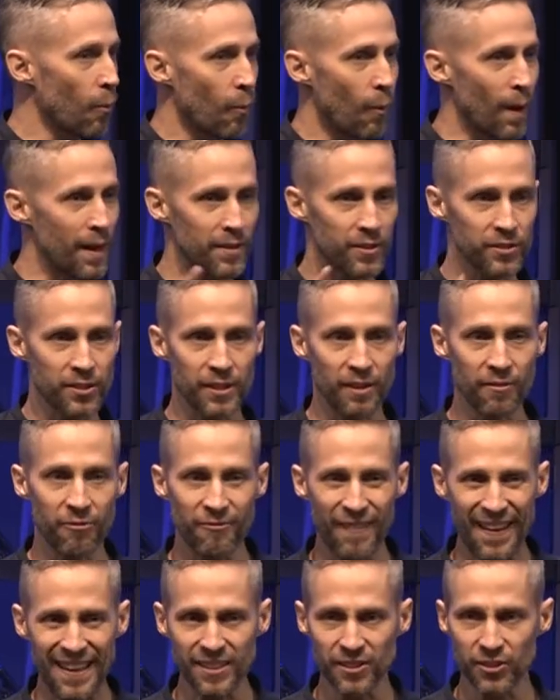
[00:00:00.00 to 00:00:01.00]
When there's an
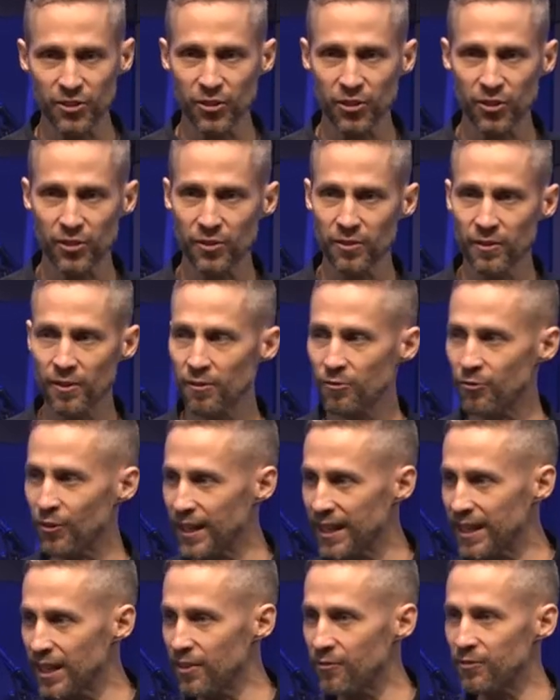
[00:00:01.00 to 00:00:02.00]
offense,
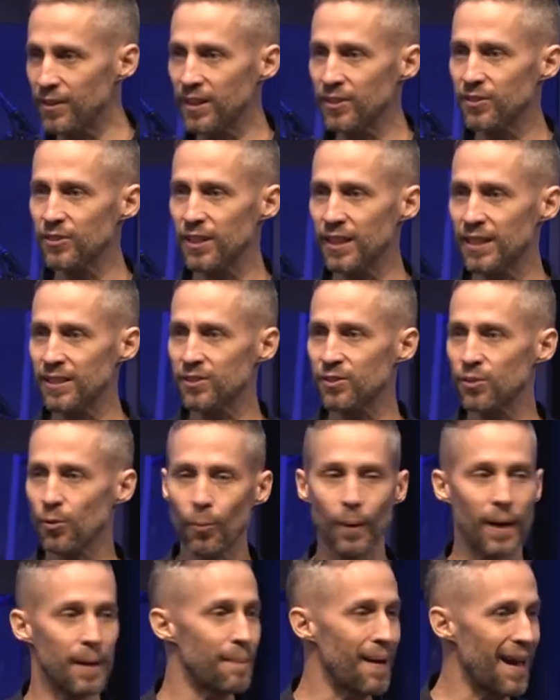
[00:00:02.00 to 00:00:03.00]
forgiveness is the
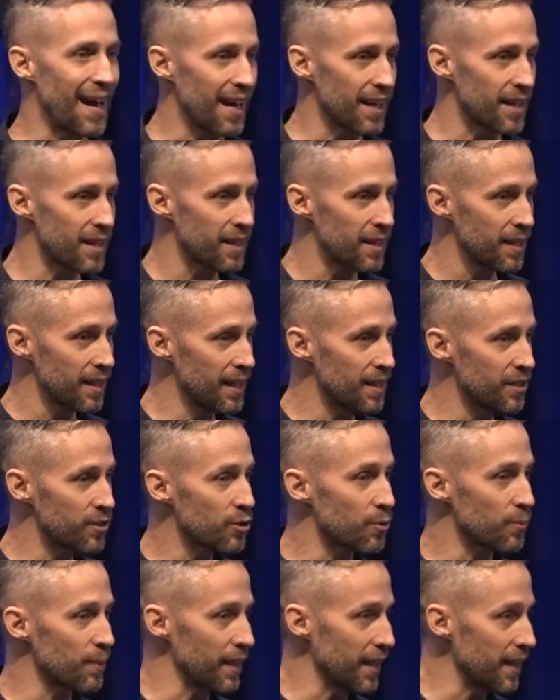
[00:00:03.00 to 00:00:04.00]
way back
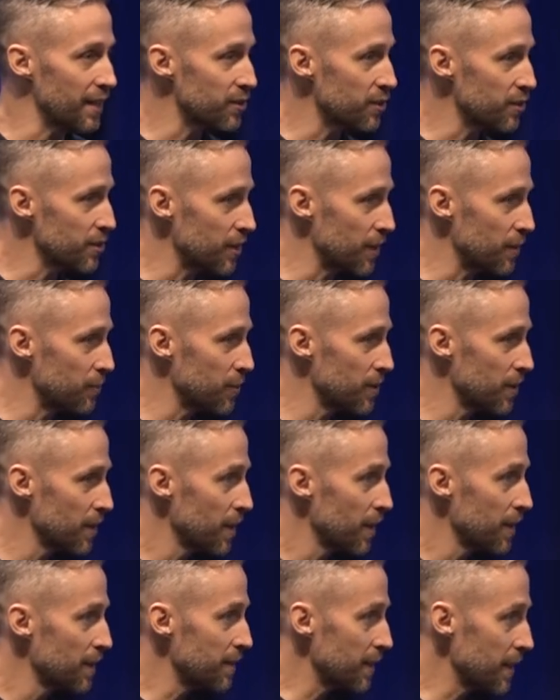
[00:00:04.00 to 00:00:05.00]
into relationships,
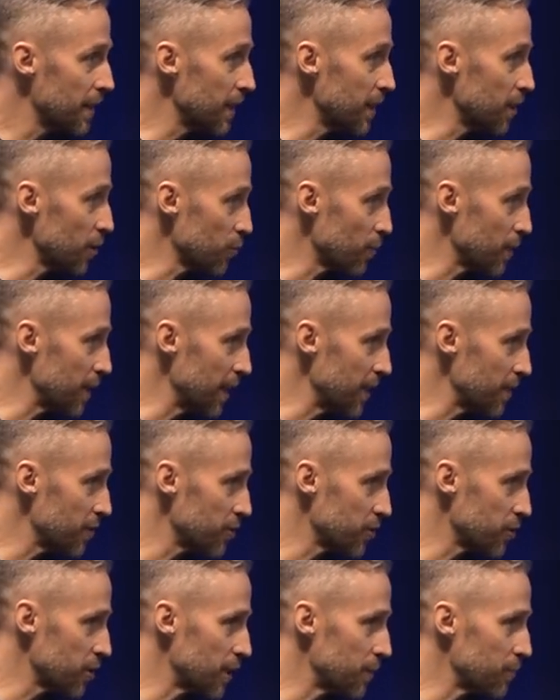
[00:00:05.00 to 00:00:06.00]
to healed
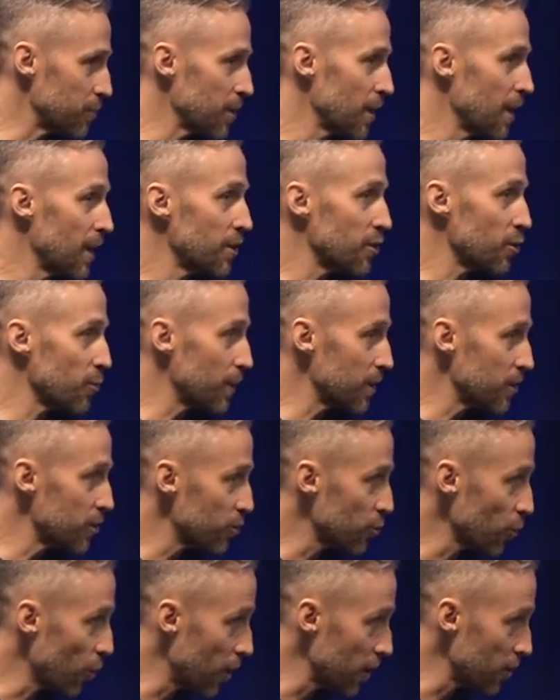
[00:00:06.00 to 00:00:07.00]
relationships, to
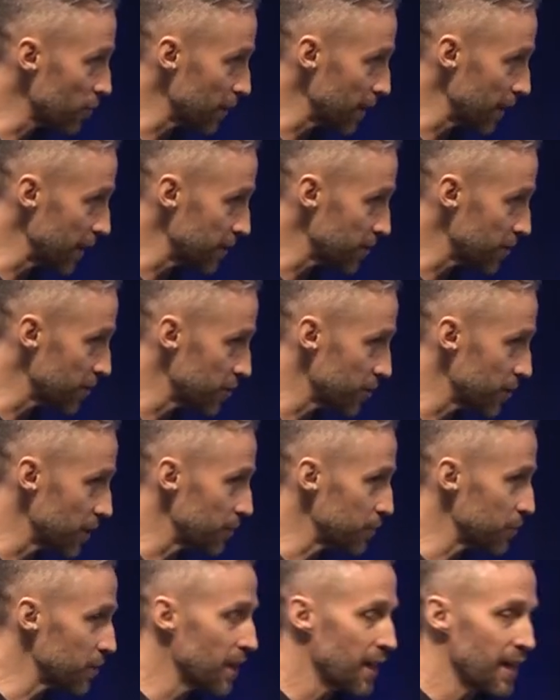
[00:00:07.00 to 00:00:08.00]
restored
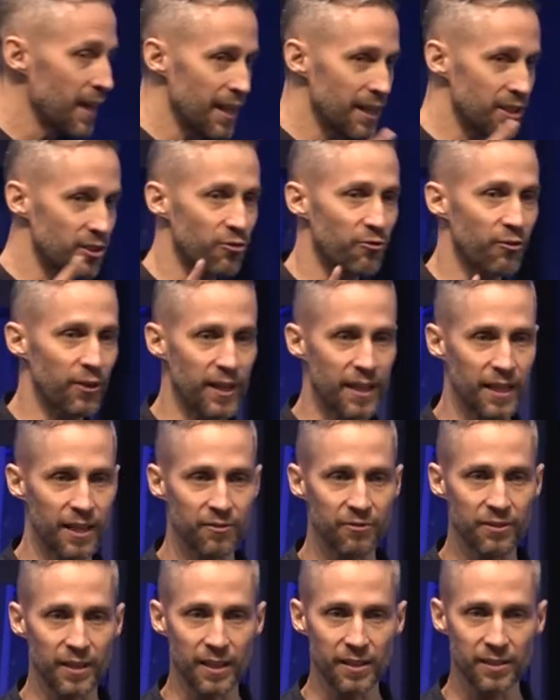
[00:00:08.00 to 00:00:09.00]
relationships. It's
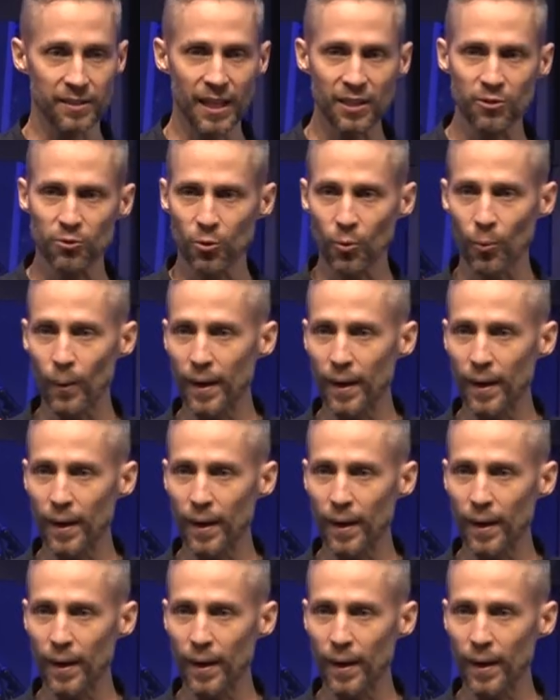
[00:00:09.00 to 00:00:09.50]
forgiveness. That's the